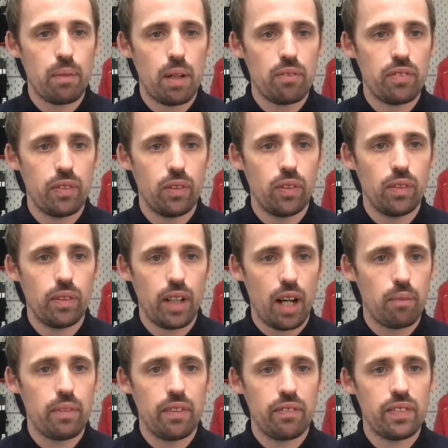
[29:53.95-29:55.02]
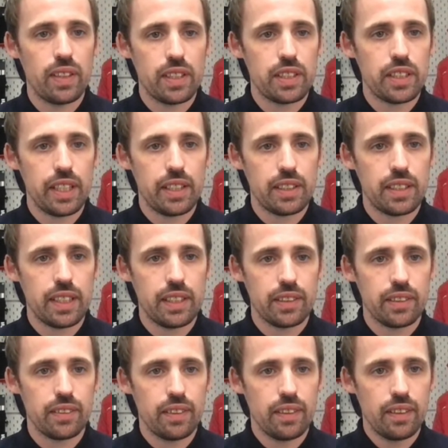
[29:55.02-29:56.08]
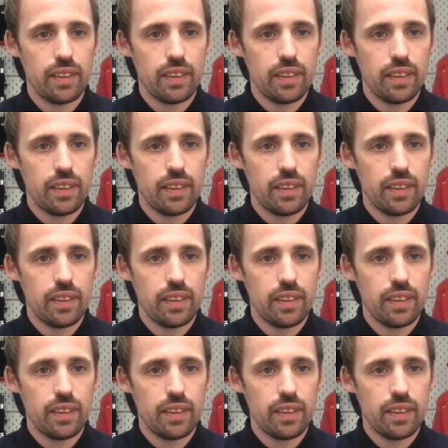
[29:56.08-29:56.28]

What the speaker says: up with for this season.